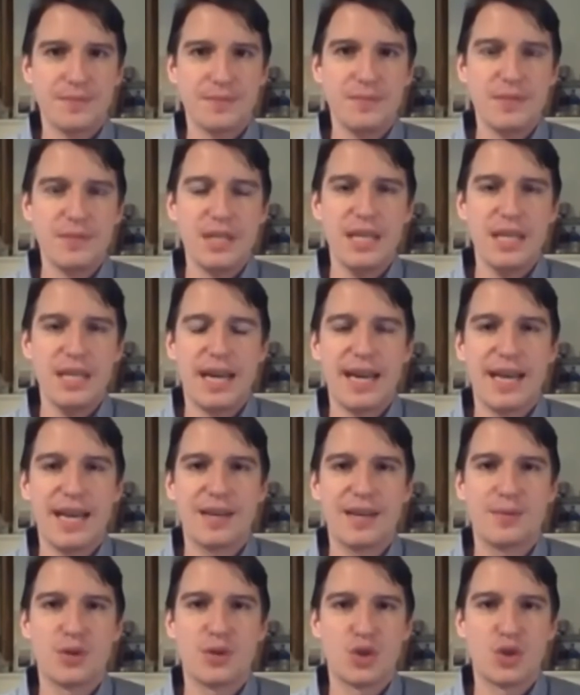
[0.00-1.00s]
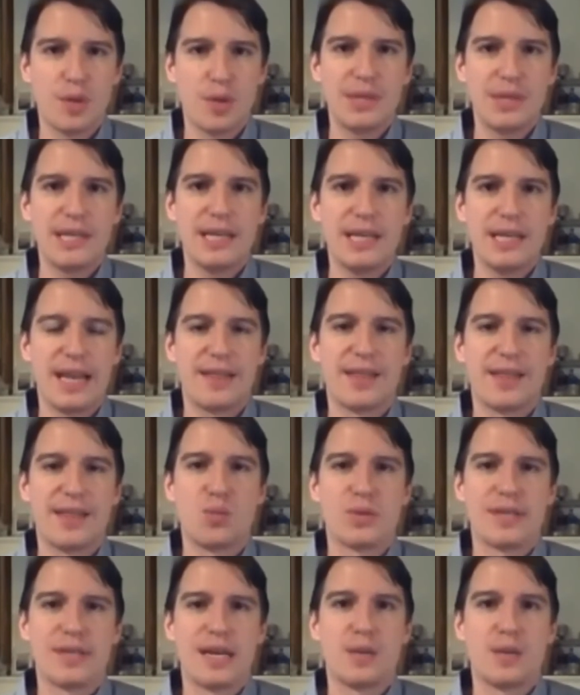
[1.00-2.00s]
and for Germany, and then
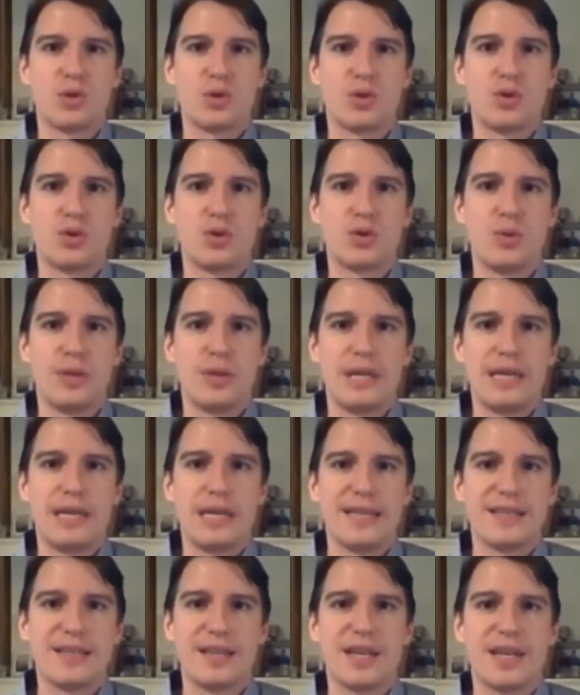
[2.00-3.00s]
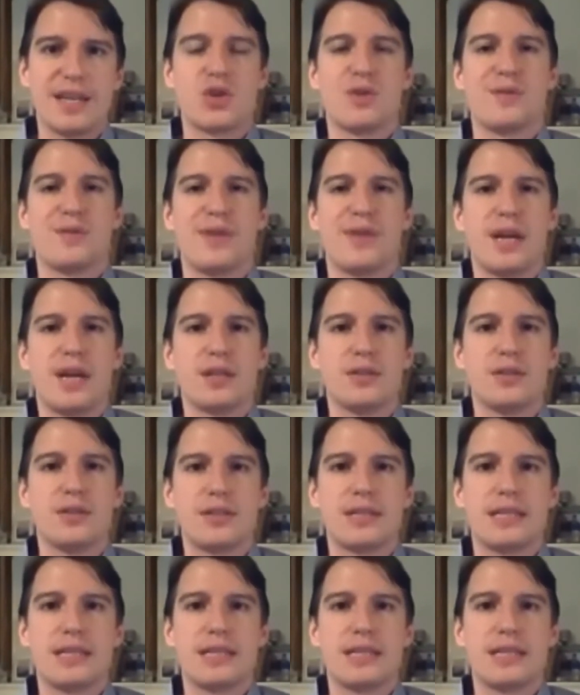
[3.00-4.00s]
was able to do the international
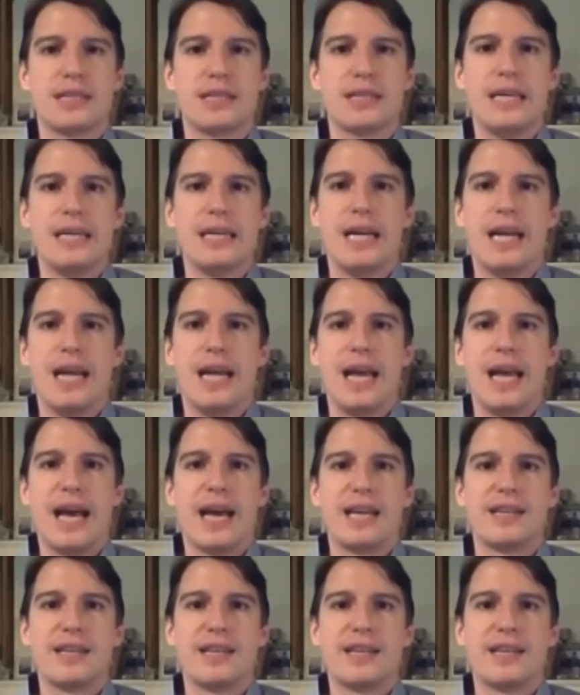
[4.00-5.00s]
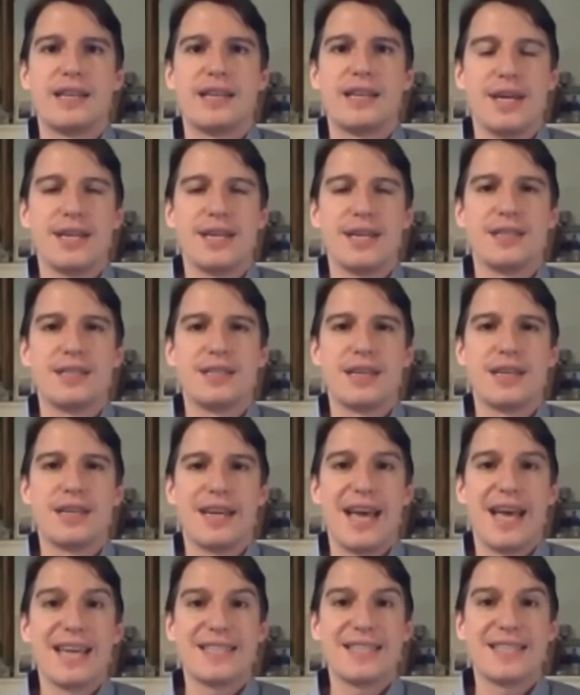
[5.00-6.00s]
finals. And they were in
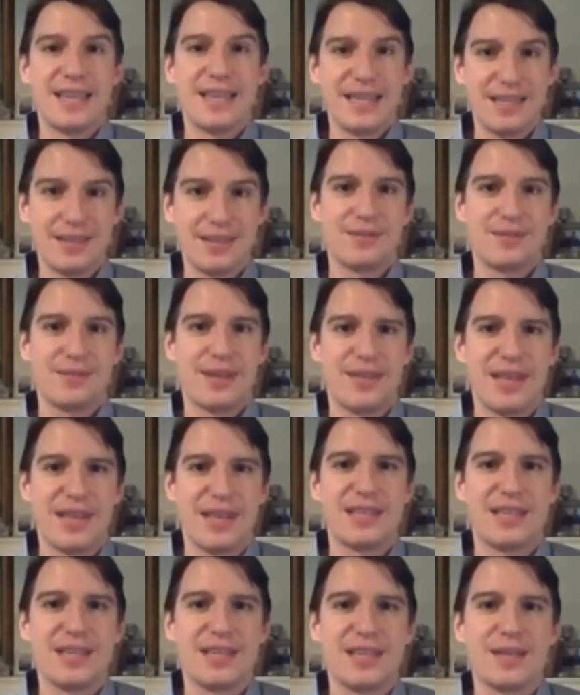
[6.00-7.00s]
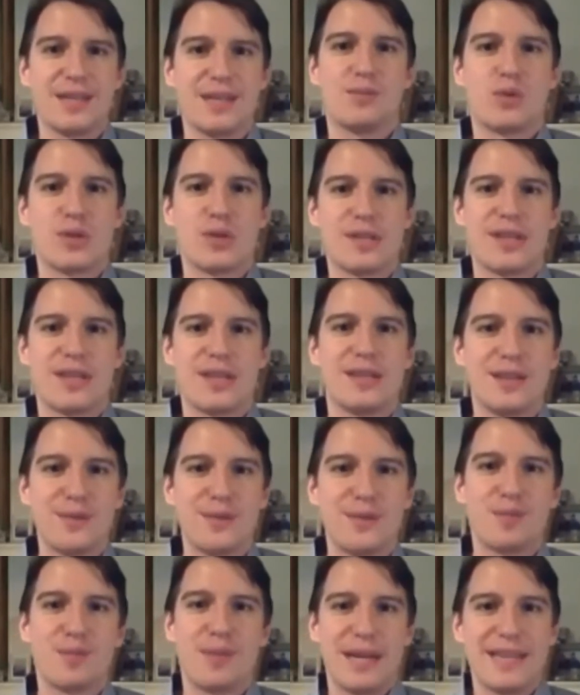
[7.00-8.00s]
Adelaide in that year, because they're in a
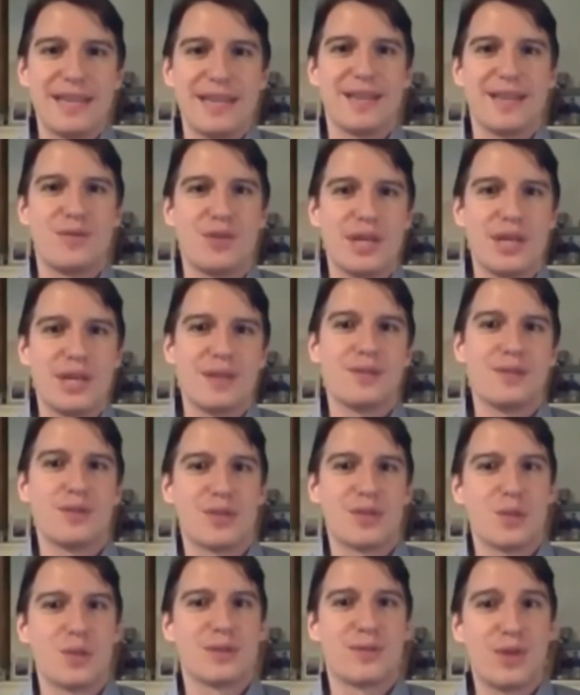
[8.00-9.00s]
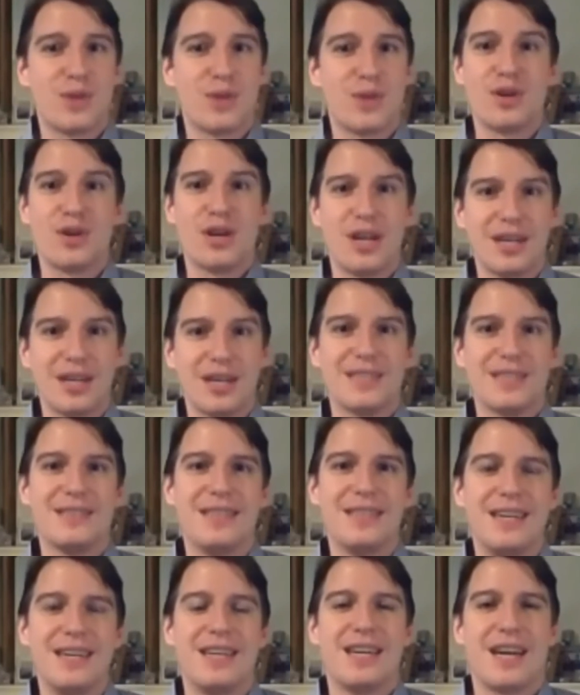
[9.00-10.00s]
different place every year. So I was very, very lucky.
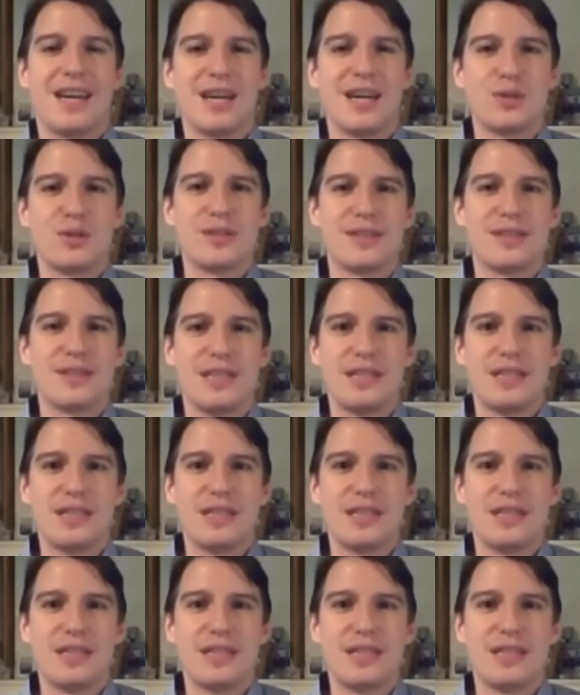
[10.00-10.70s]
I could see